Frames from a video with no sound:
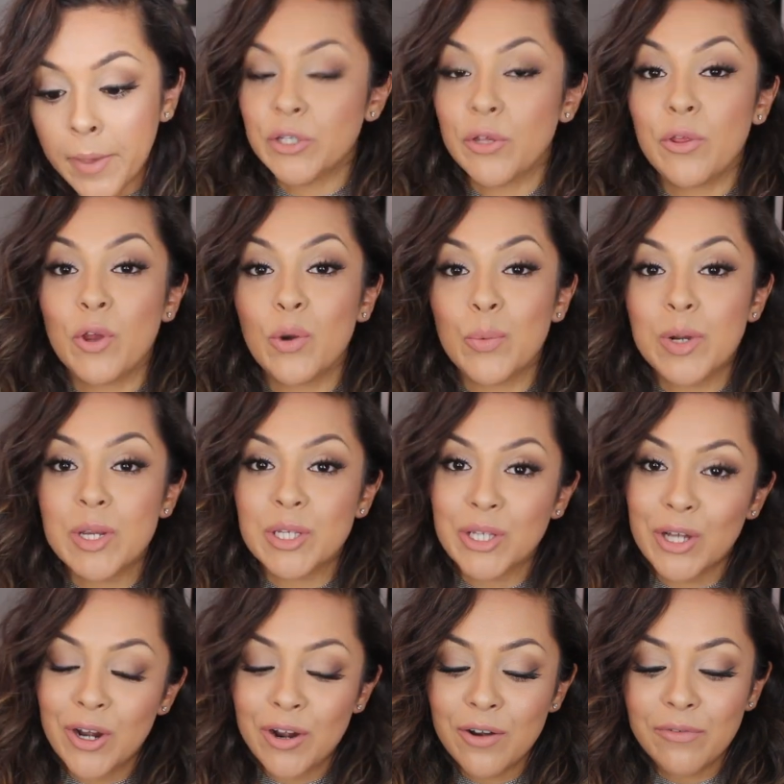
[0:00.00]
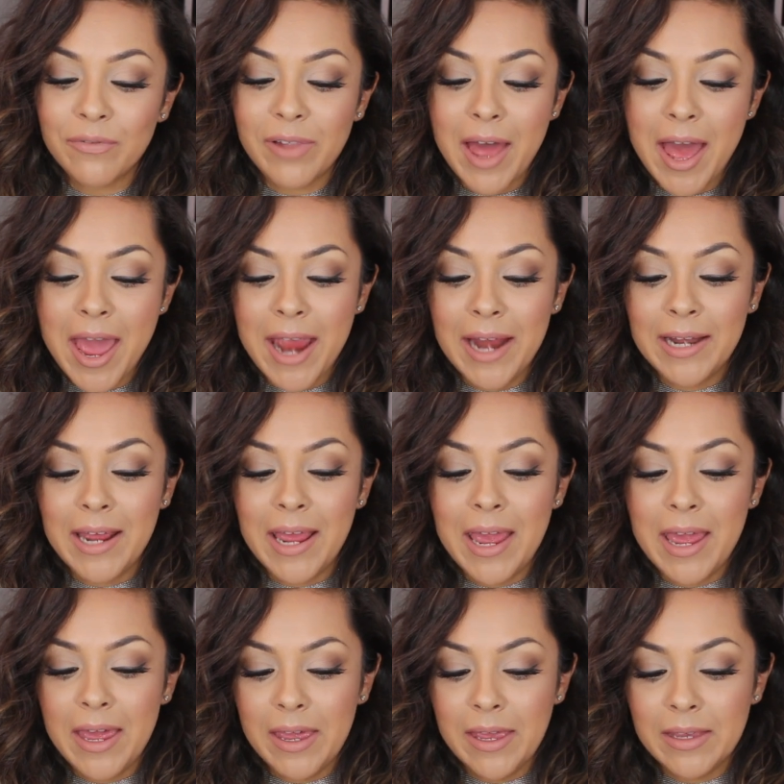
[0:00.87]
So their Reserve line
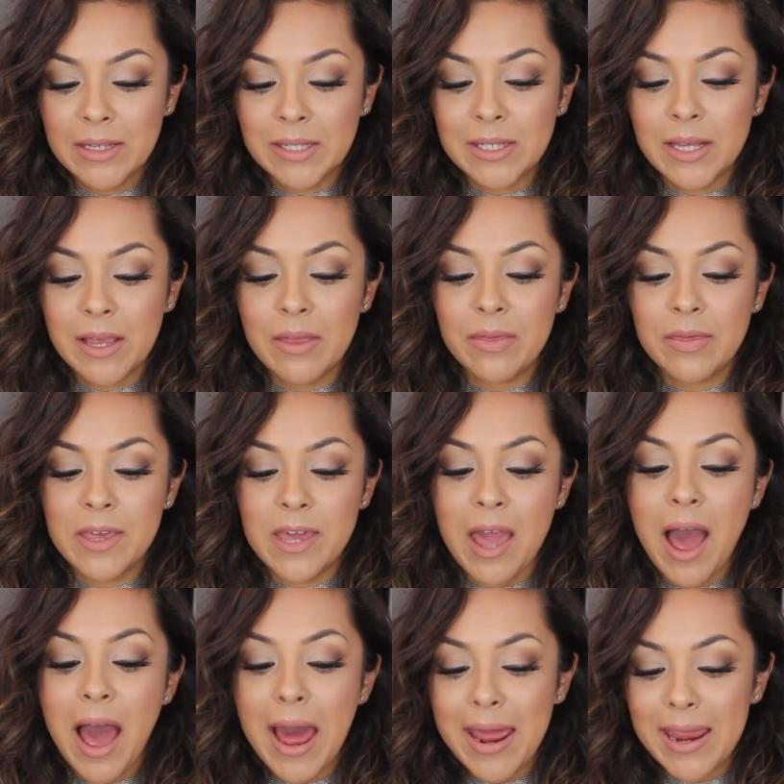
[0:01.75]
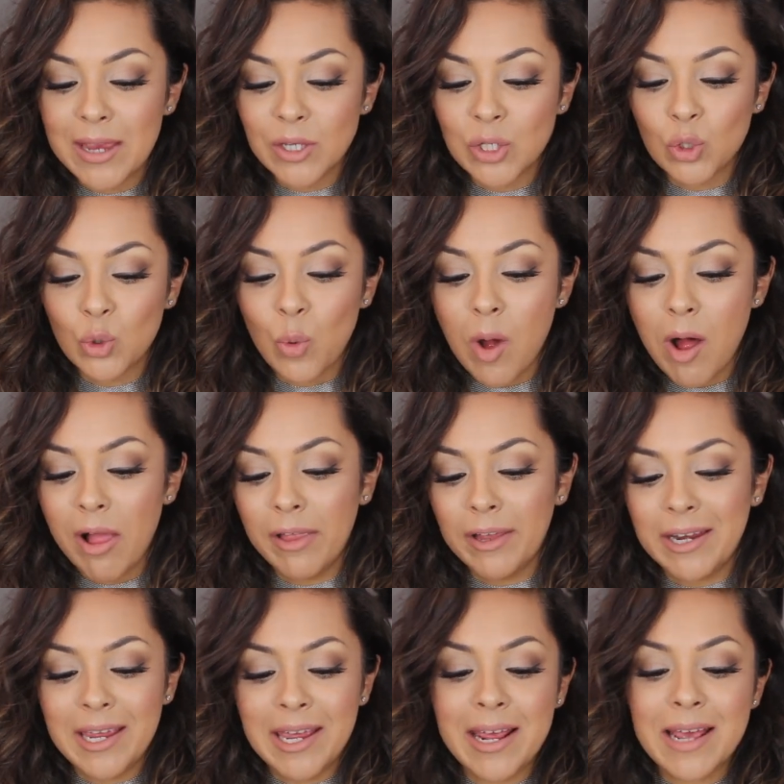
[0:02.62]
is the highest
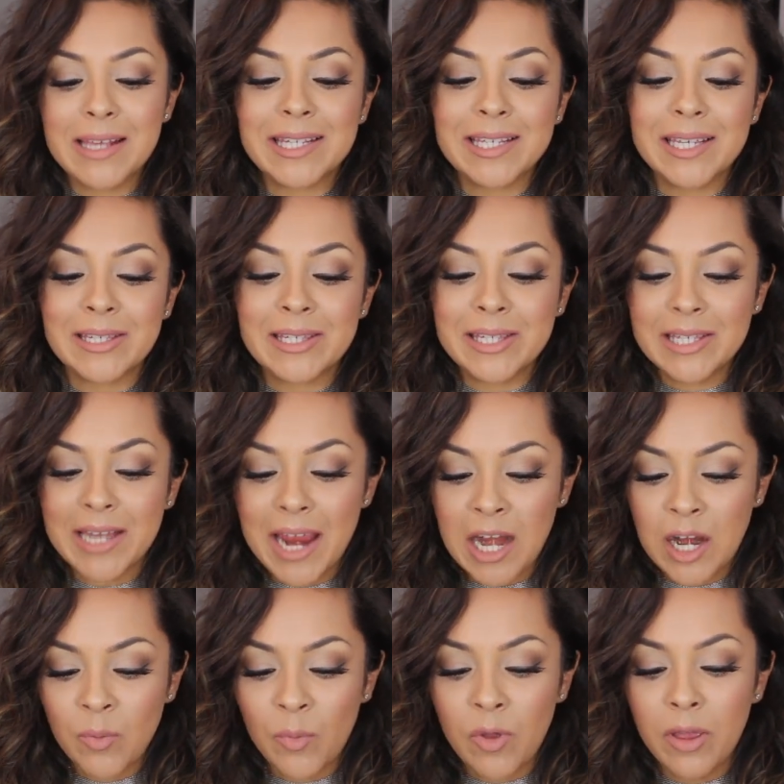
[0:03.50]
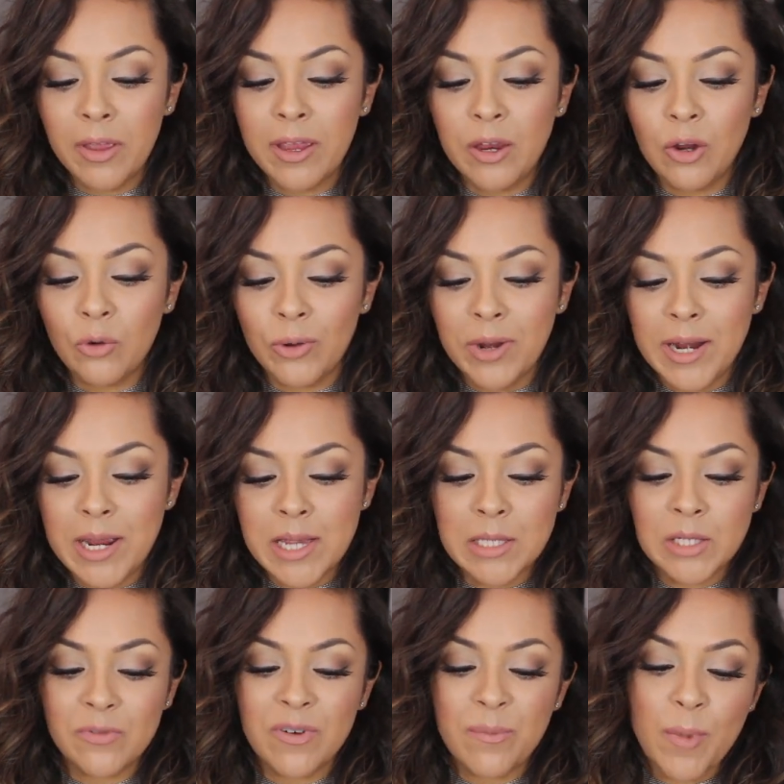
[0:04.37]
quality sustainable
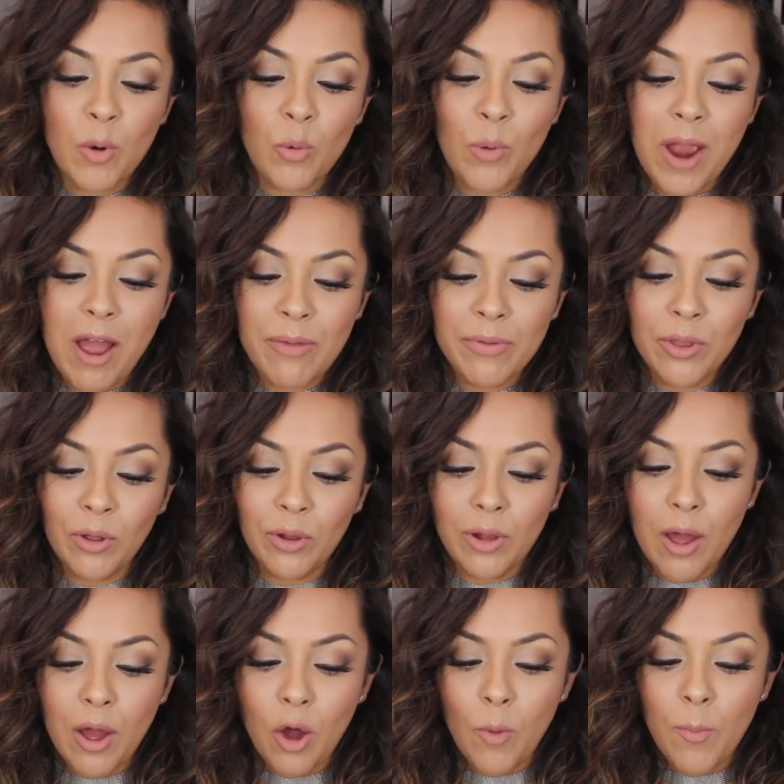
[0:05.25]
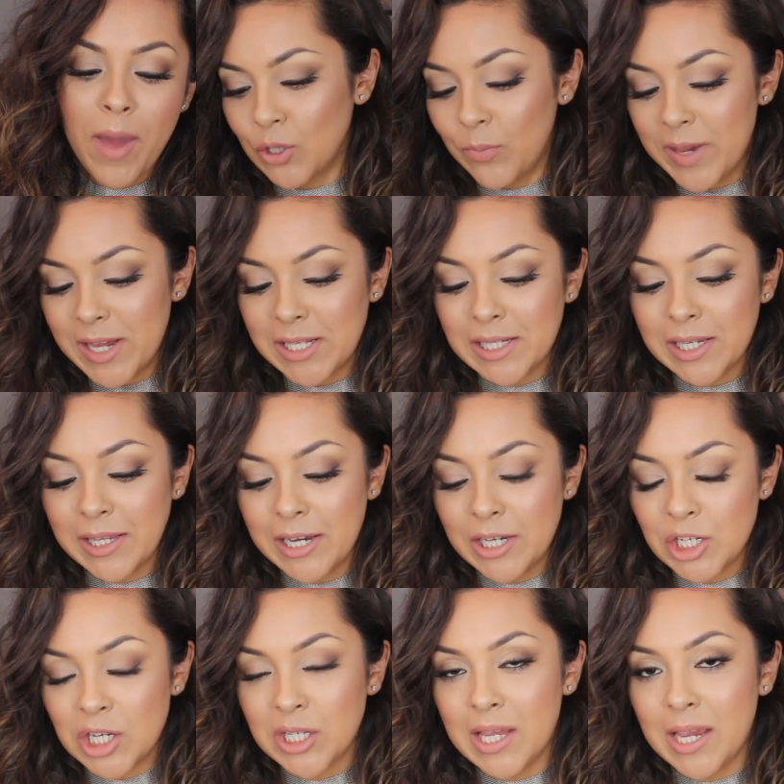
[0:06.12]
ingredients from around the globe. So basically
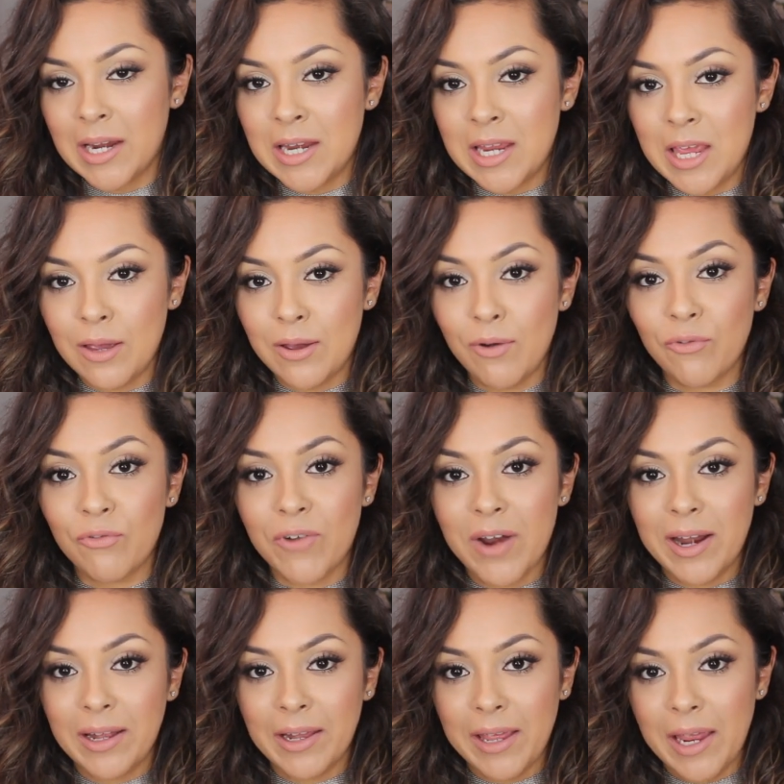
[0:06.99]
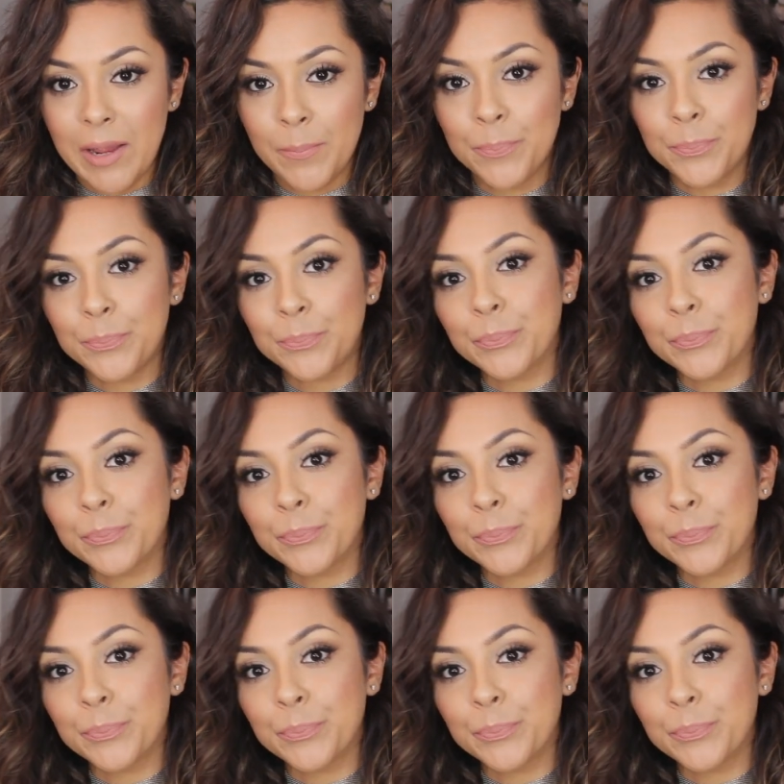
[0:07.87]
it's just like an eco-friendly